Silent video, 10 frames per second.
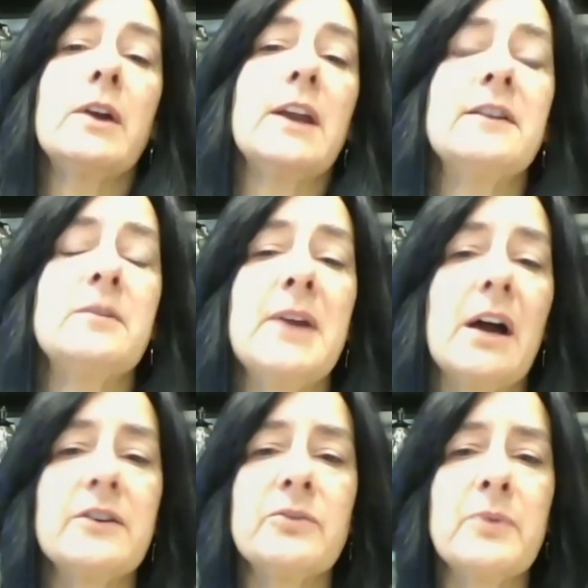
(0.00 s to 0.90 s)
and to be
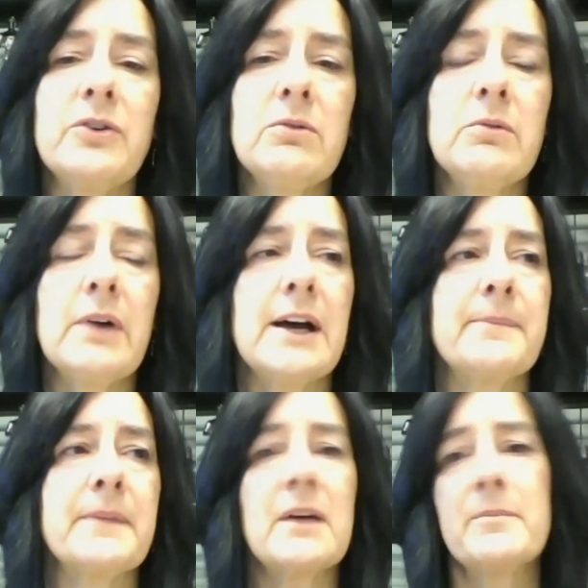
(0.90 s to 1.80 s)
honest with you,
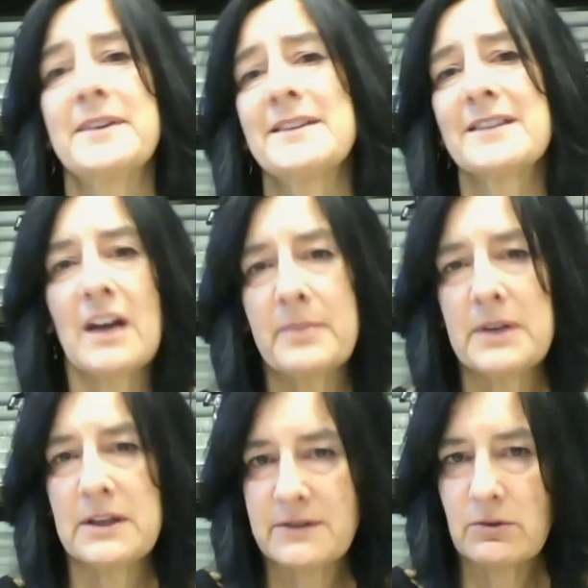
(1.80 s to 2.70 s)
since the
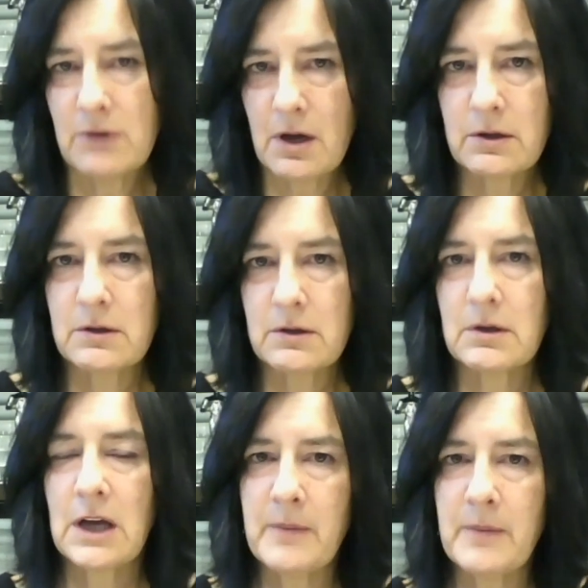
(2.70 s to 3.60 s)
company is no longer
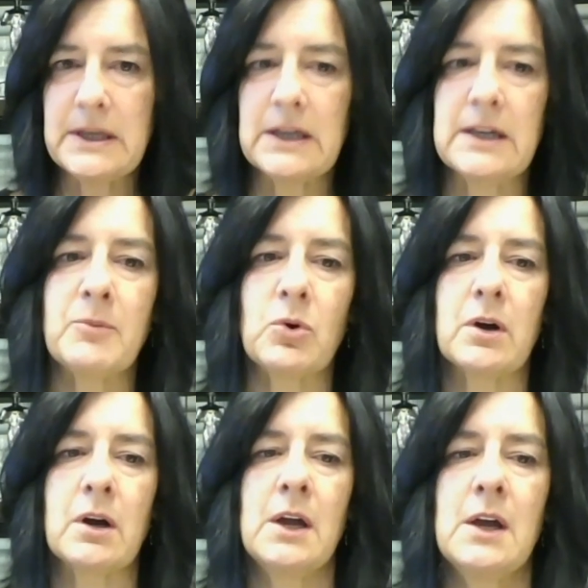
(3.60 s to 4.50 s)
a company
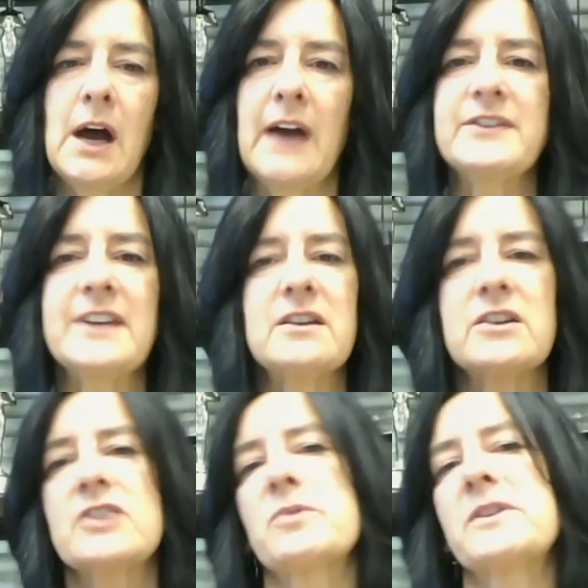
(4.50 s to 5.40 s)
anymore, I stayed in
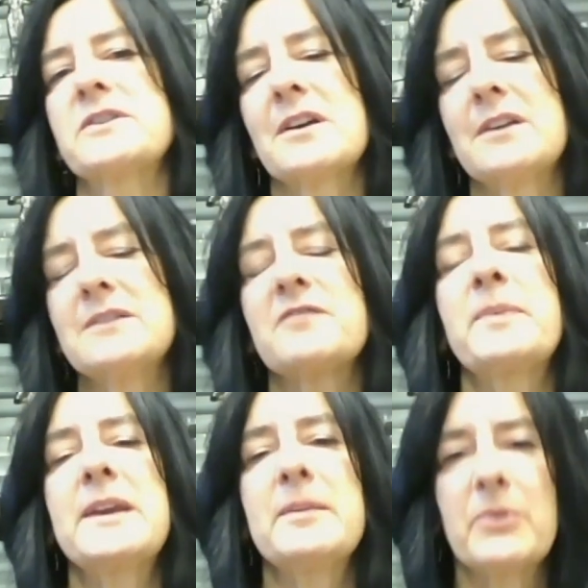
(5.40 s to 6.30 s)
touch with tons of
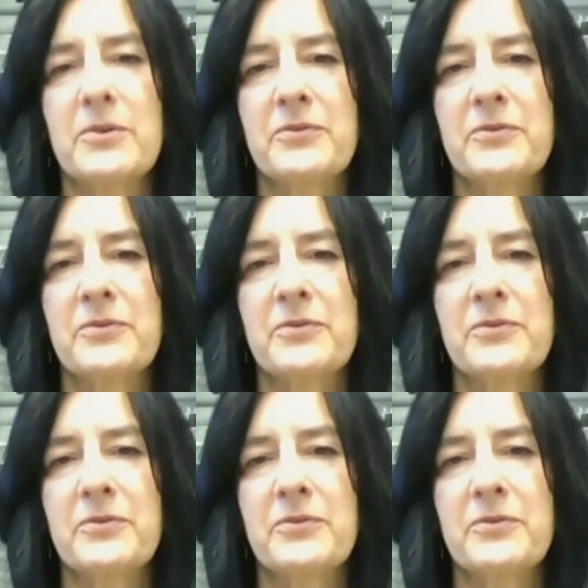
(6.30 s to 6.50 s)
people